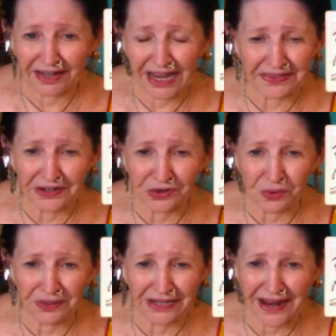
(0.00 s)
And they're
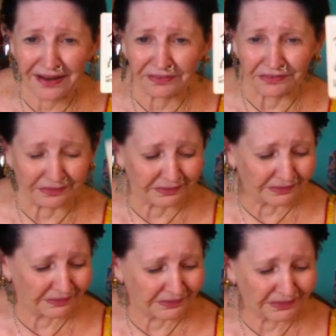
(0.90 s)
going down.
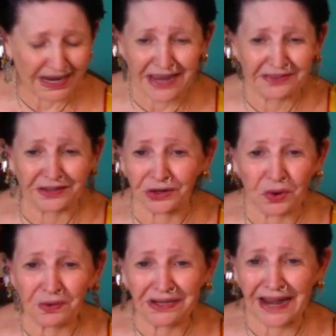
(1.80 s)
Okay? They're
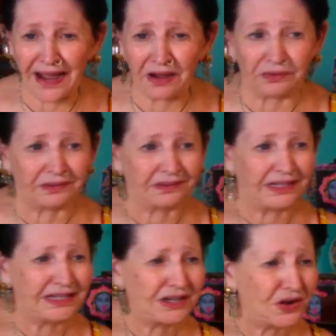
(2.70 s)
going down.
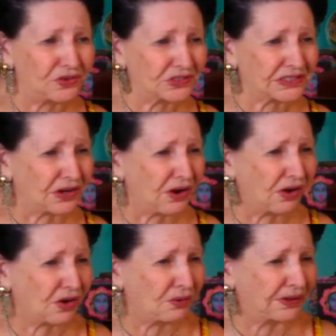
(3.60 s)
He knows they're all
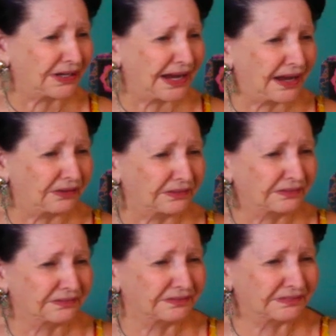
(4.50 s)
going down.
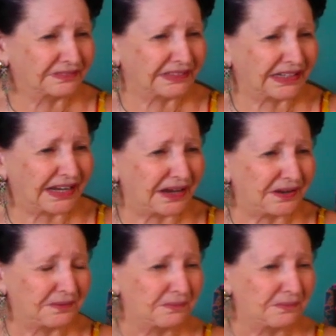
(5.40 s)
Okay?